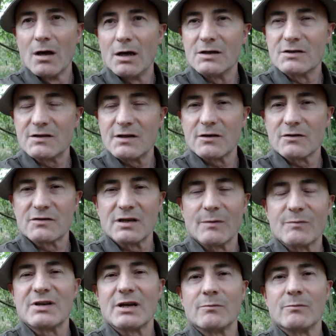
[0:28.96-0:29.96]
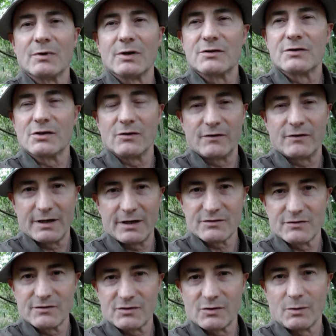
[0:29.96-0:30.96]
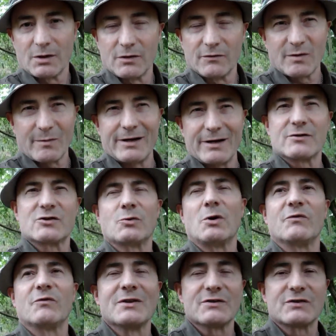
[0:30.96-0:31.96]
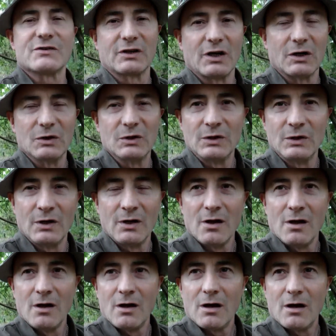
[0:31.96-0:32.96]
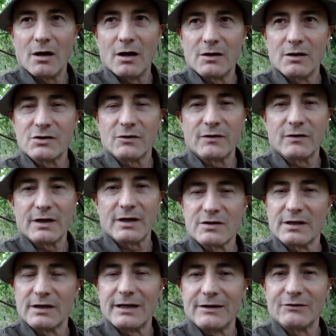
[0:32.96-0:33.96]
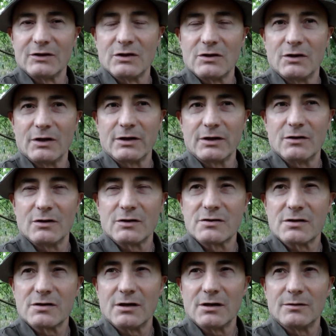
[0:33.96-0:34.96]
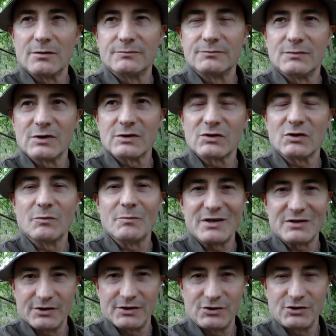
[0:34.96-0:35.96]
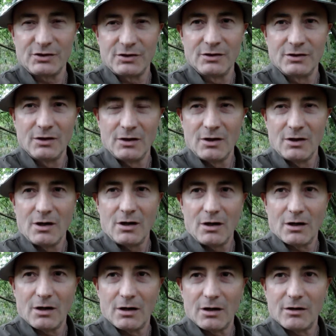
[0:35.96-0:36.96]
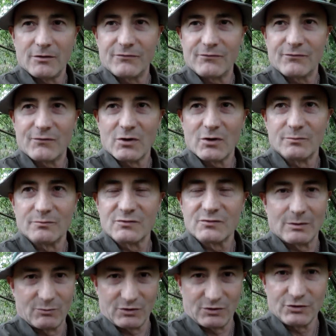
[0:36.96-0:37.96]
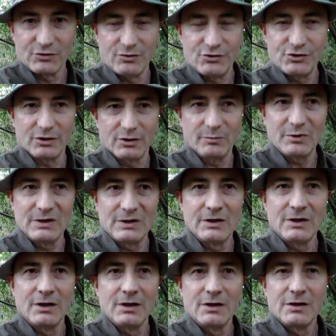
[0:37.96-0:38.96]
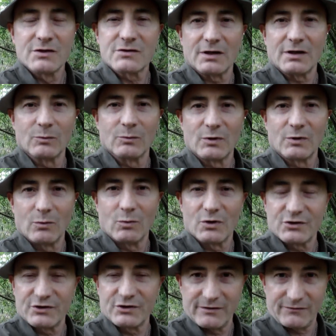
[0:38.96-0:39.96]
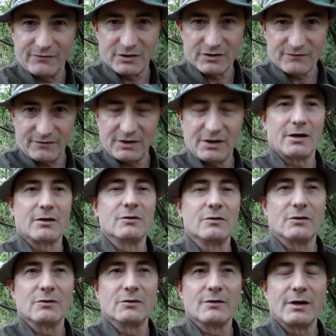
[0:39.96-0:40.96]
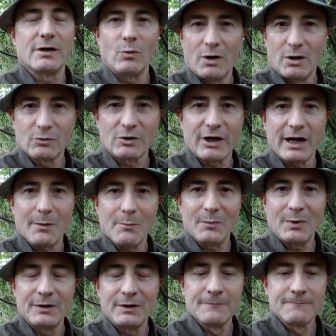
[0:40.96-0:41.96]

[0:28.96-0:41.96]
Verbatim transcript: It's now September 2012, and about 12 months ago, 2011, I got a sort of message from someone on YouTube saying would I watch their first video on their wild camp.